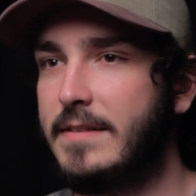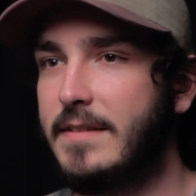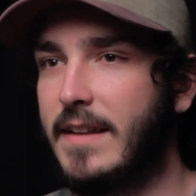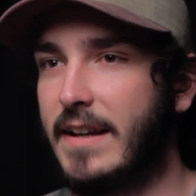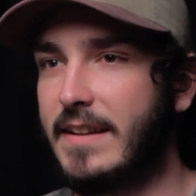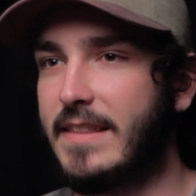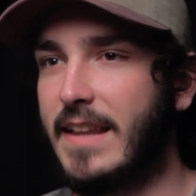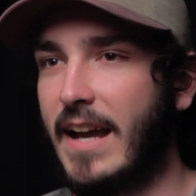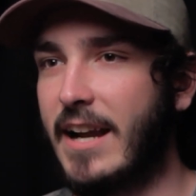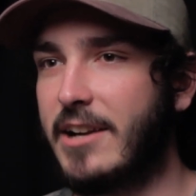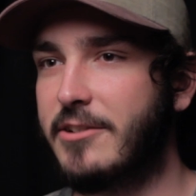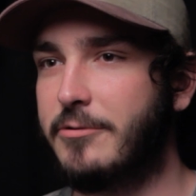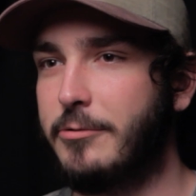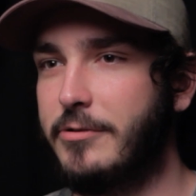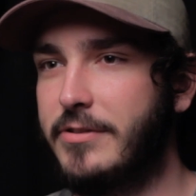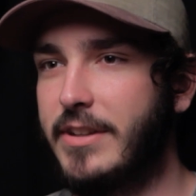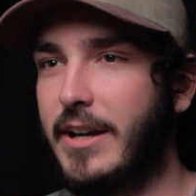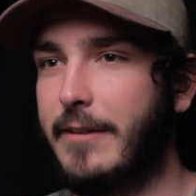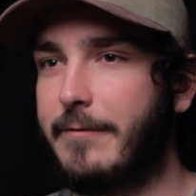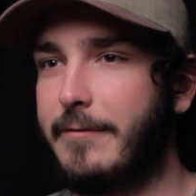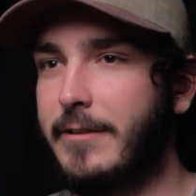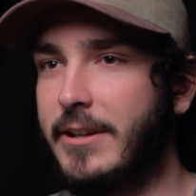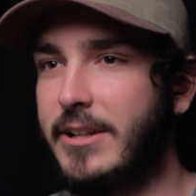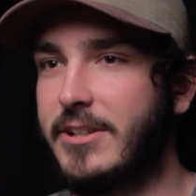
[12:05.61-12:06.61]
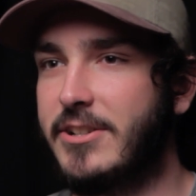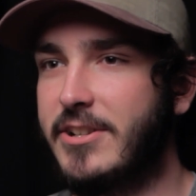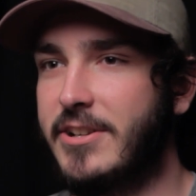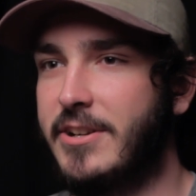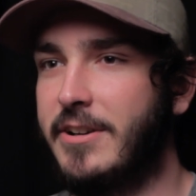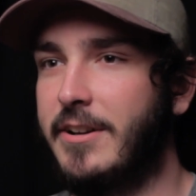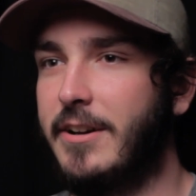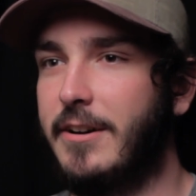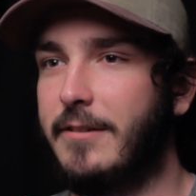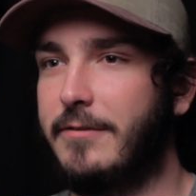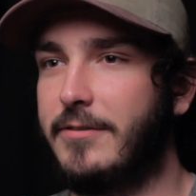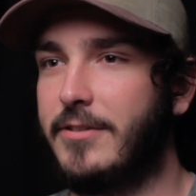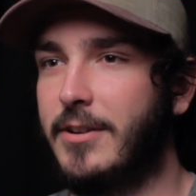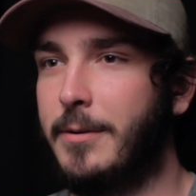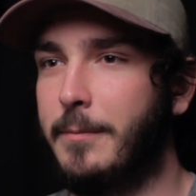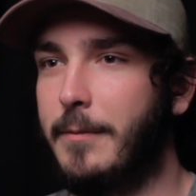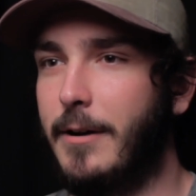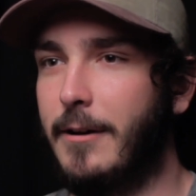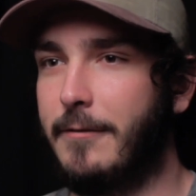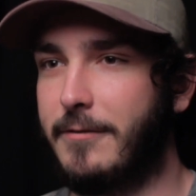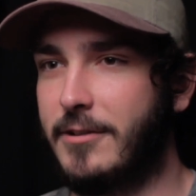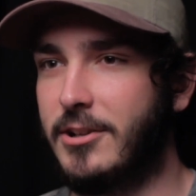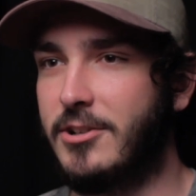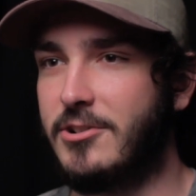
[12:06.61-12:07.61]
Like the actual definition
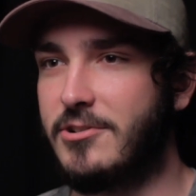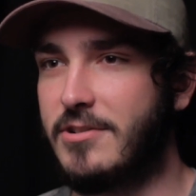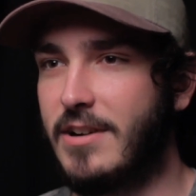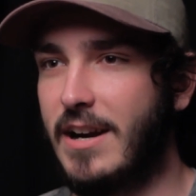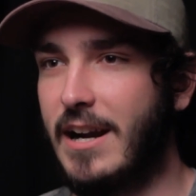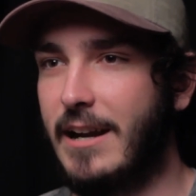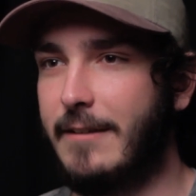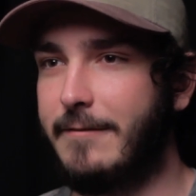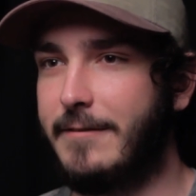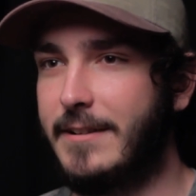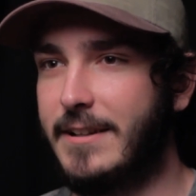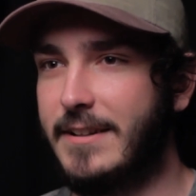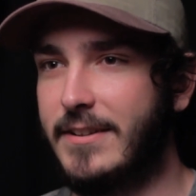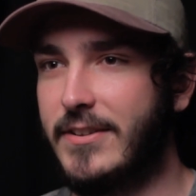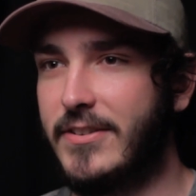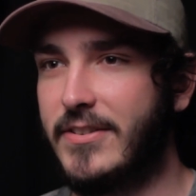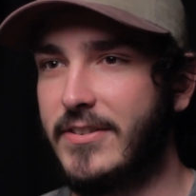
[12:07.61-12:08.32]
of contrived is